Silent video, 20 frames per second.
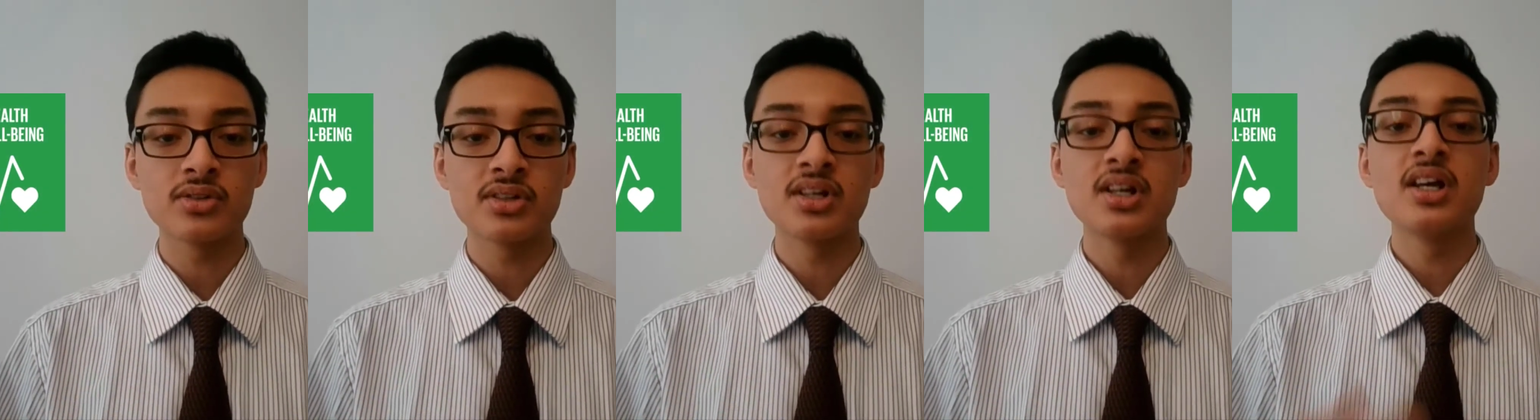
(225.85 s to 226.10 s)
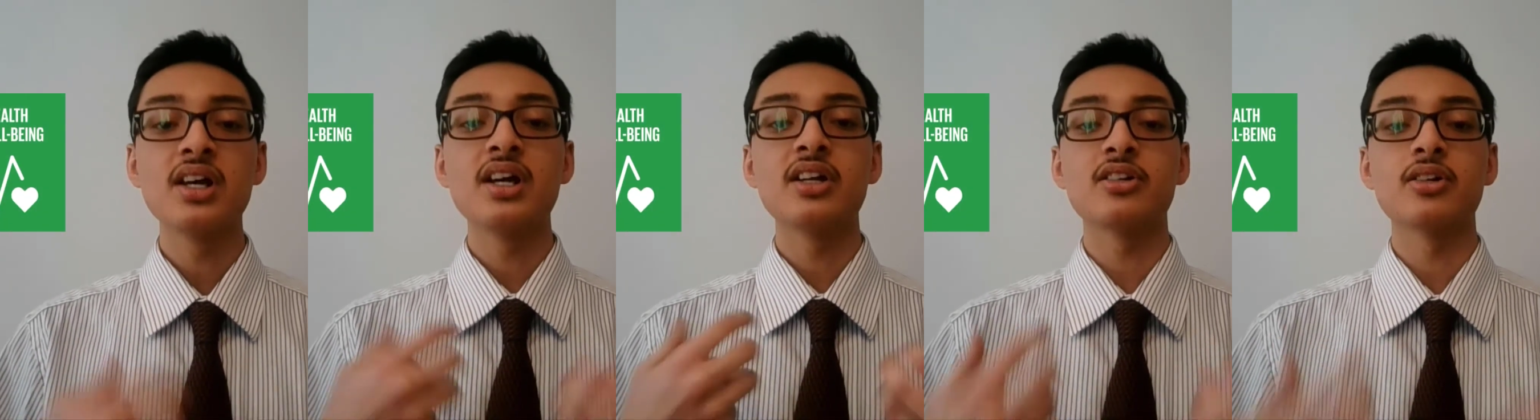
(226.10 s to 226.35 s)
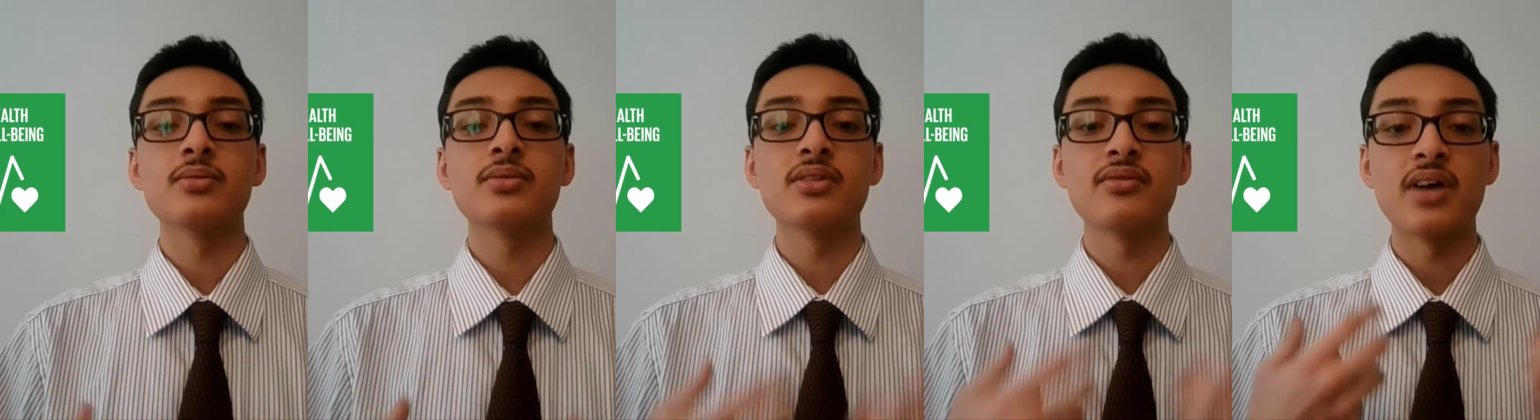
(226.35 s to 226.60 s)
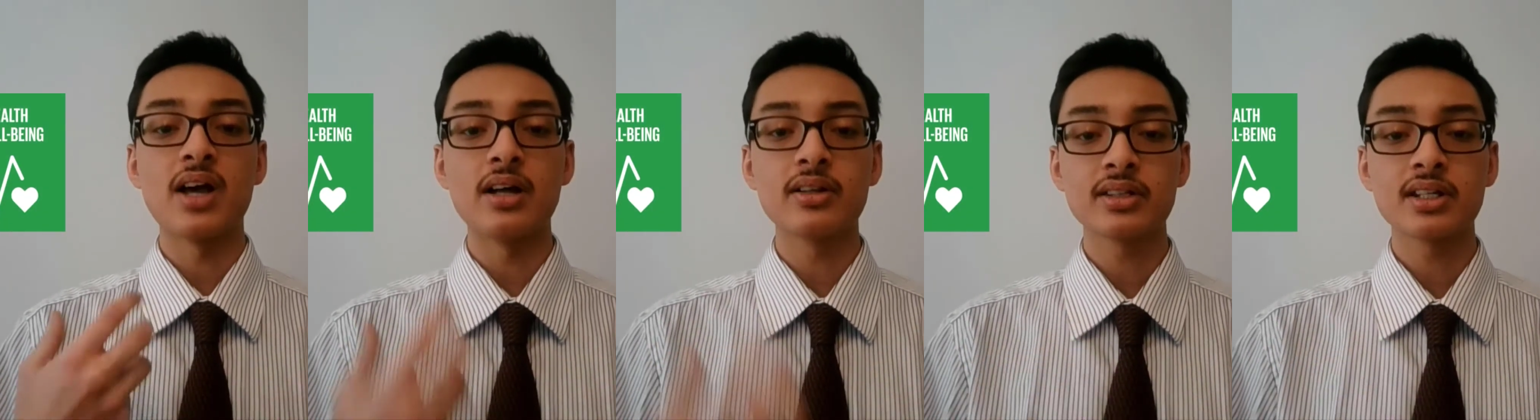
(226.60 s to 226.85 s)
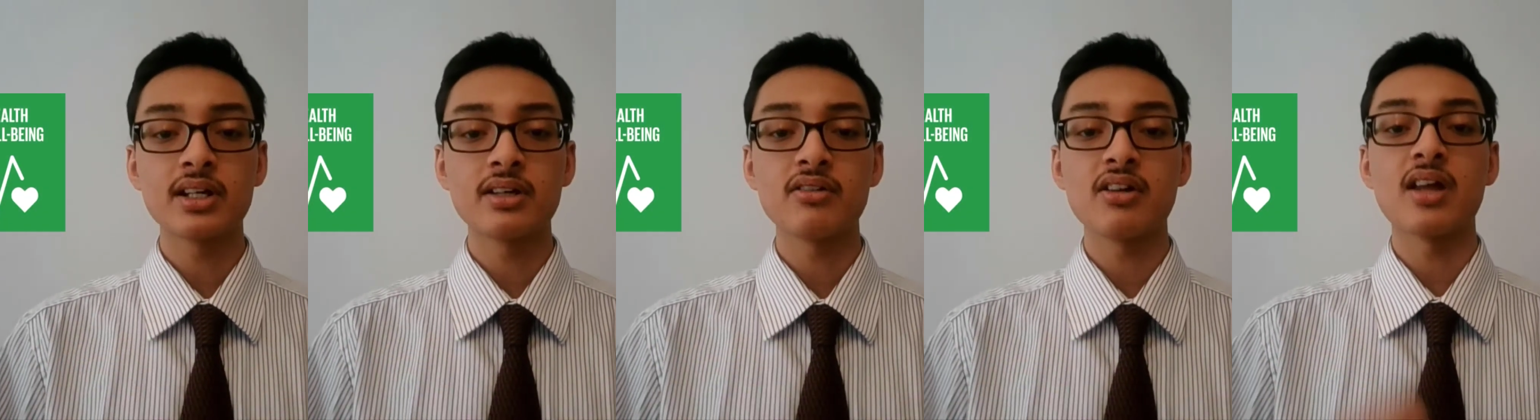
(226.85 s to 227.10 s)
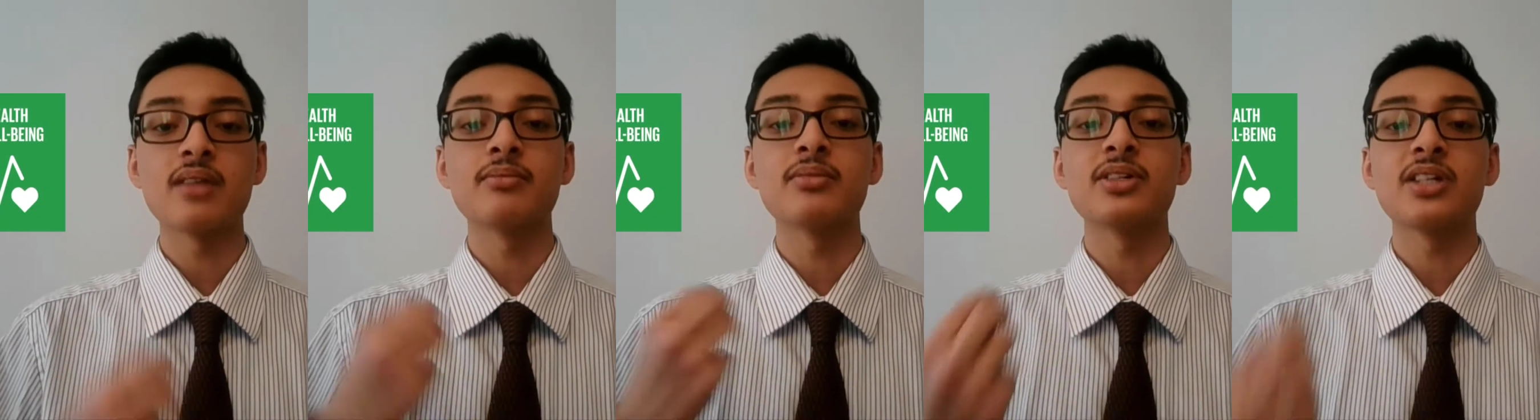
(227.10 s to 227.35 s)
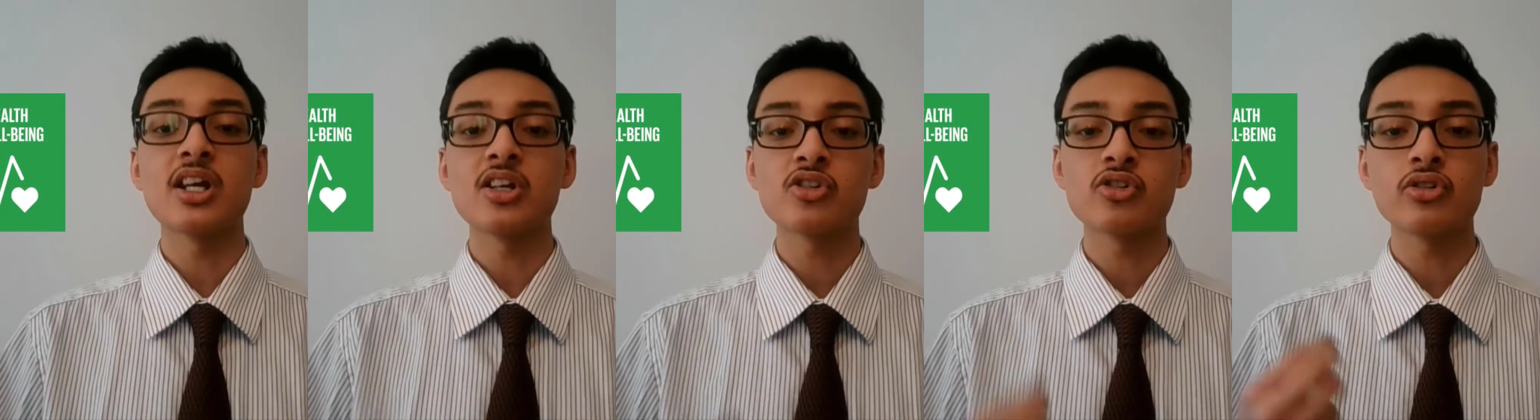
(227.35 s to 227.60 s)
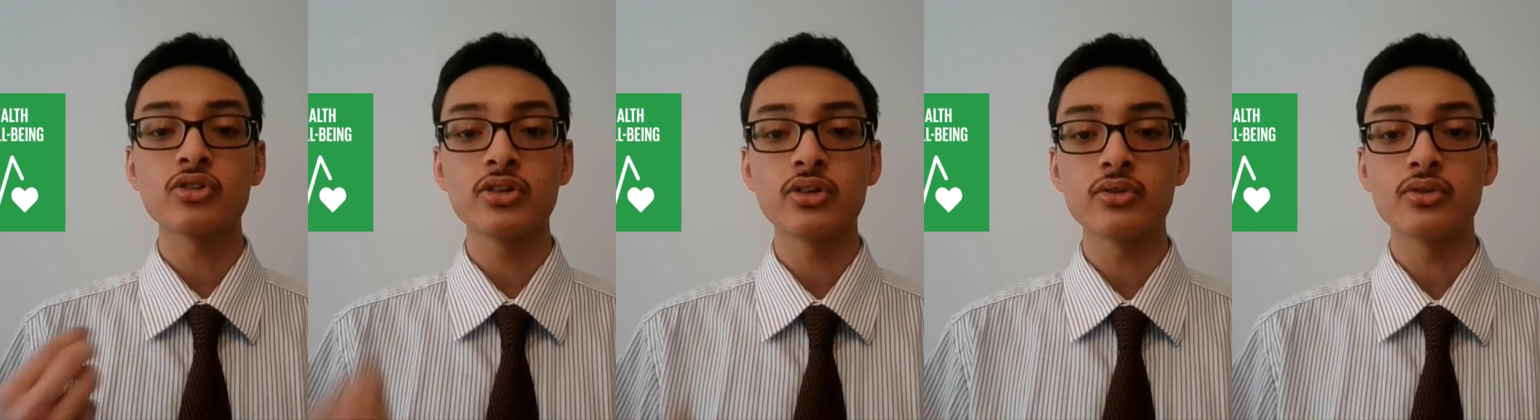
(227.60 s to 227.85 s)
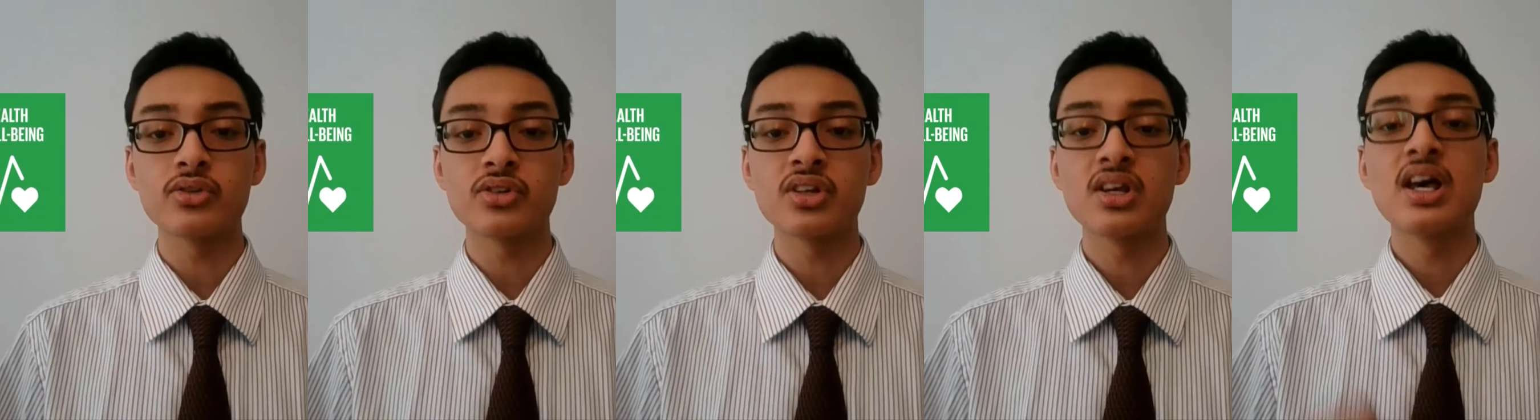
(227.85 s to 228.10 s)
in terms of healthcare and potential use